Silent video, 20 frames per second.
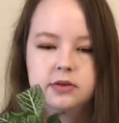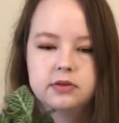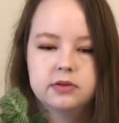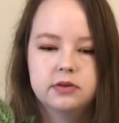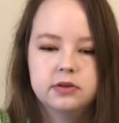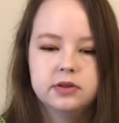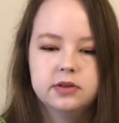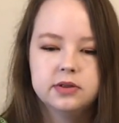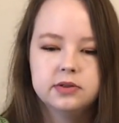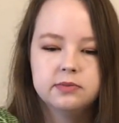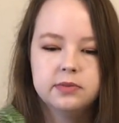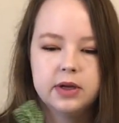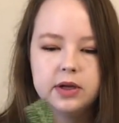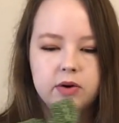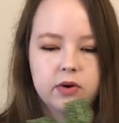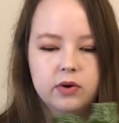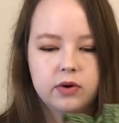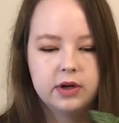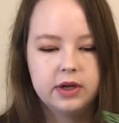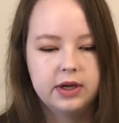So this is my
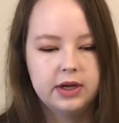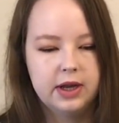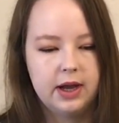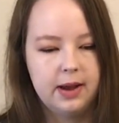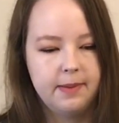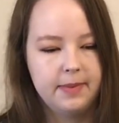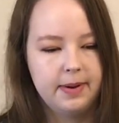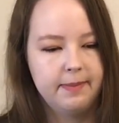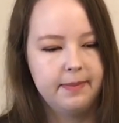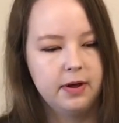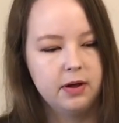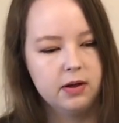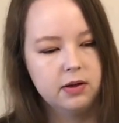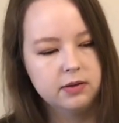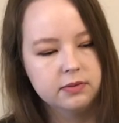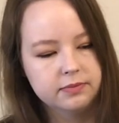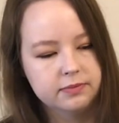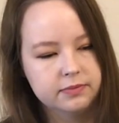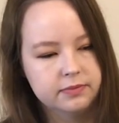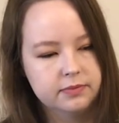Kokedama
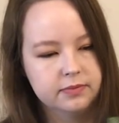ball.